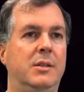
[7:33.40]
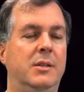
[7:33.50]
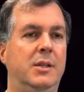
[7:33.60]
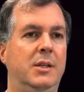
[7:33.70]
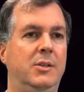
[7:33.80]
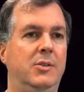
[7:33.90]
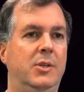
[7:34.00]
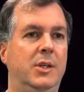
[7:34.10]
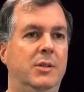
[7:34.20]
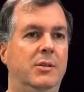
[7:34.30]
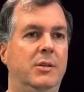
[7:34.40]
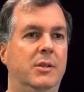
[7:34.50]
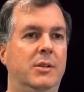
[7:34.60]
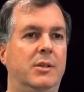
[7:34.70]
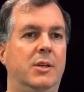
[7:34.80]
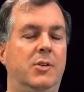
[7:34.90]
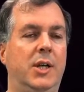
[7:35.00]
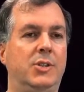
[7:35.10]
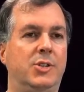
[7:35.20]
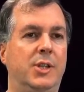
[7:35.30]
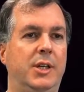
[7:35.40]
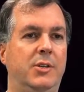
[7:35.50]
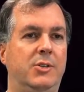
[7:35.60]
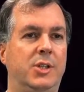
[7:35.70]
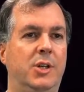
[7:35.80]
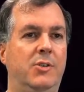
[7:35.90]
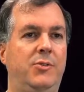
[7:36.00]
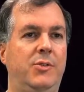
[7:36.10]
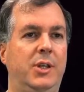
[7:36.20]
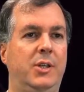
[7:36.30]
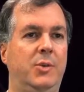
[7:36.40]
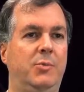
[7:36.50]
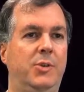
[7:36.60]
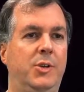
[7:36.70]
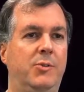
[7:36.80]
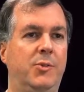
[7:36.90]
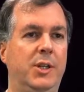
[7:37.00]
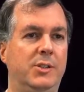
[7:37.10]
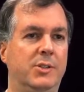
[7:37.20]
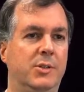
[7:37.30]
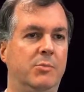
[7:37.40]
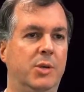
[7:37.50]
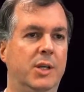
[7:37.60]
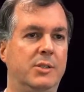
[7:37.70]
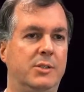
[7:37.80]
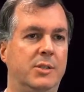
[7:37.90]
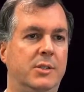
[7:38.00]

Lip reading: And you then congratulate yourself and hopefully your friends are impressed.